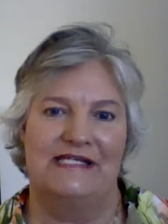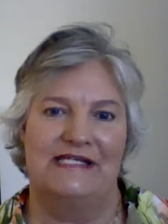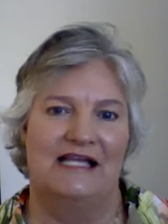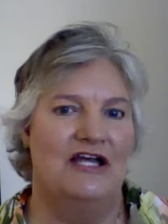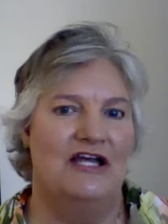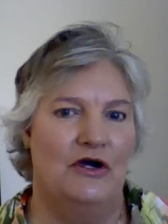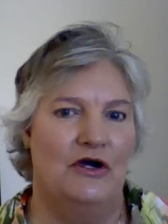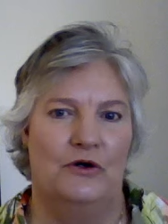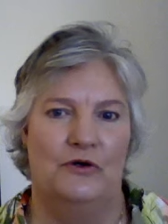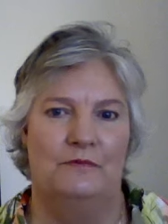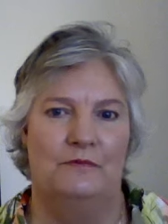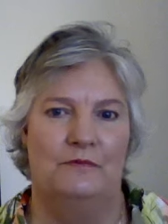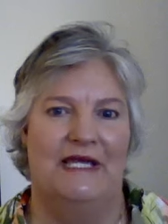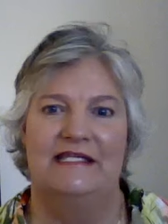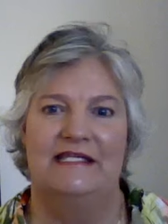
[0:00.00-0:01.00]
sell a
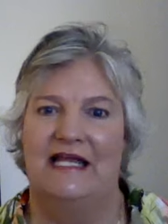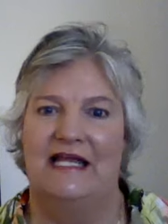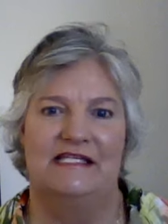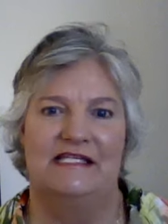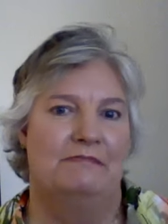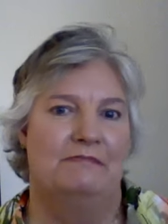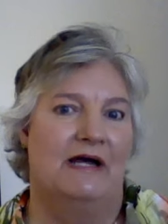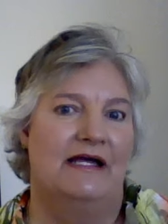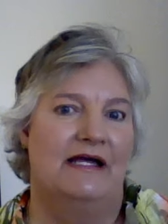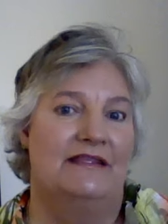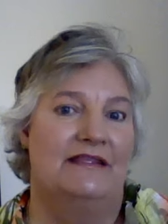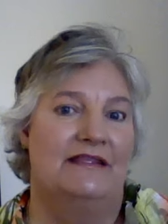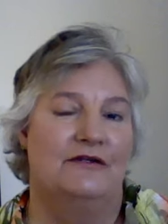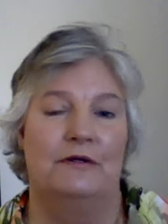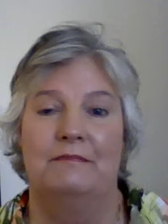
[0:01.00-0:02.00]
home in the next
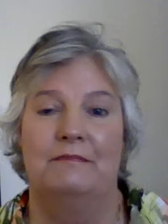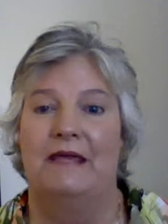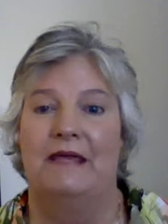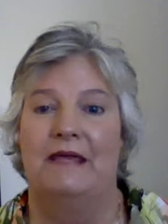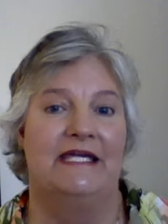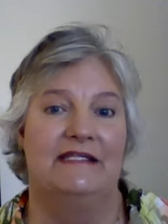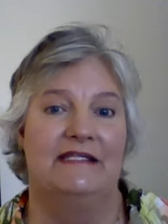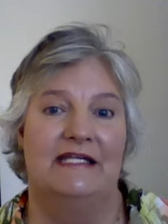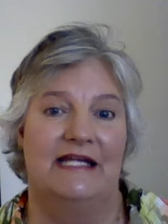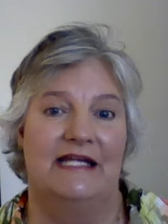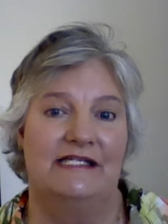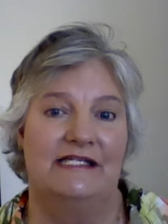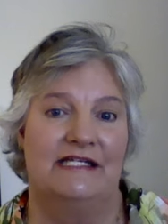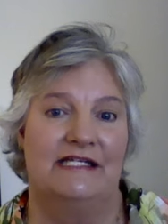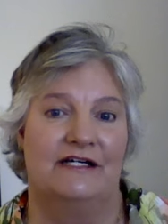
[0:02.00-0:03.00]
month or maybe in the
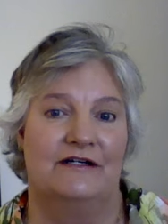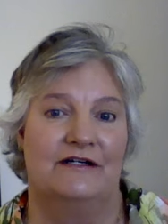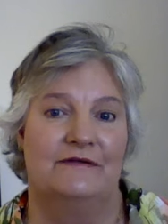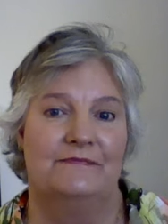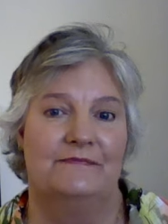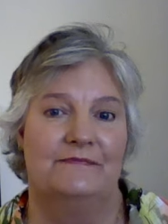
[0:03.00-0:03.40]
next year.